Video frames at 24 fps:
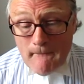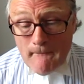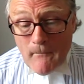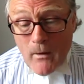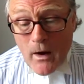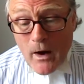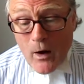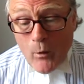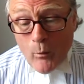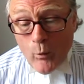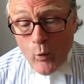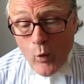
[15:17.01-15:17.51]

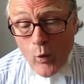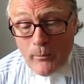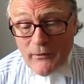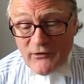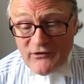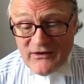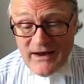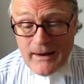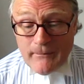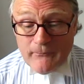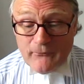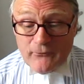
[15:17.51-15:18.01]

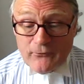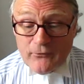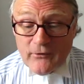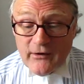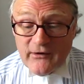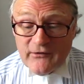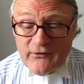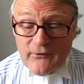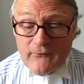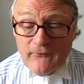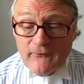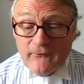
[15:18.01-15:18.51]
Warby's apt
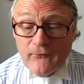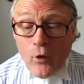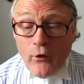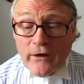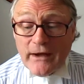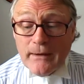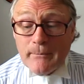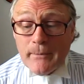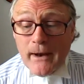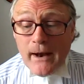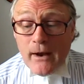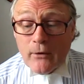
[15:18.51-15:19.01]
phrase, the
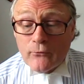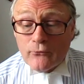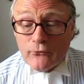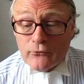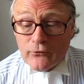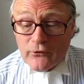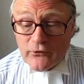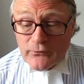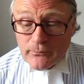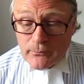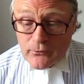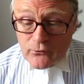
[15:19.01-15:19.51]
foggy
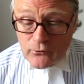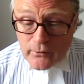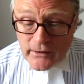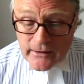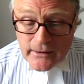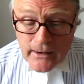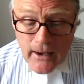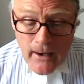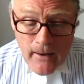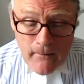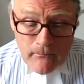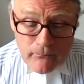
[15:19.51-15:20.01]
boundaries
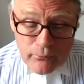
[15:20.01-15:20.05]
between